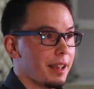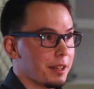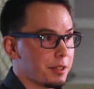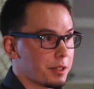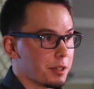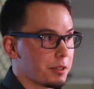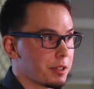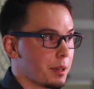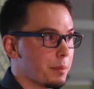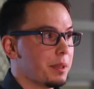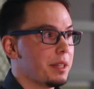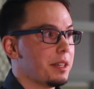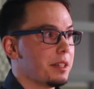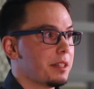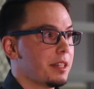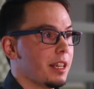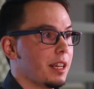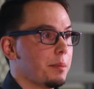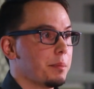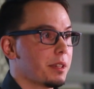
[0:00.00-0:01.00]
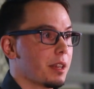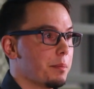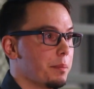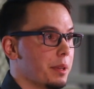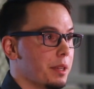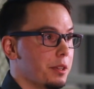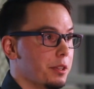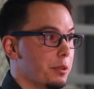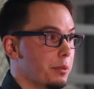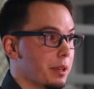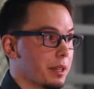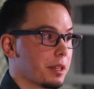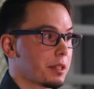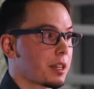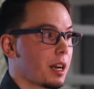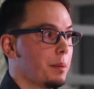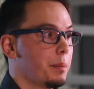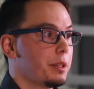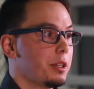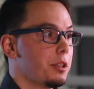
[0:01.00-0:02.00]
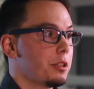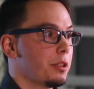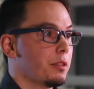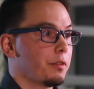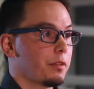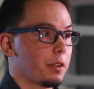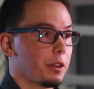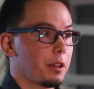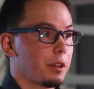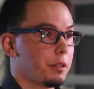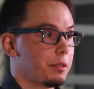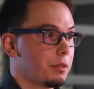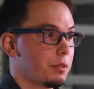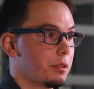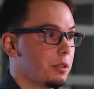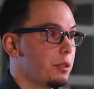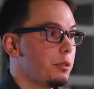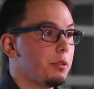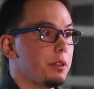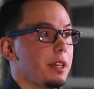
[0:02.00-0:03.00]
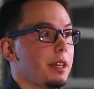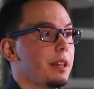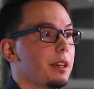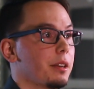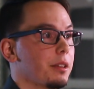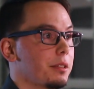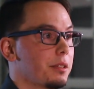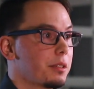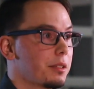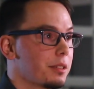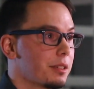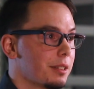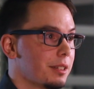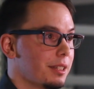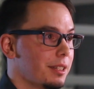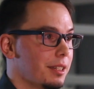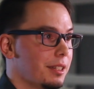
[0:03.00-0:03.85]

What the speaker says: and so some of these teams had been doing this competition for 2 years.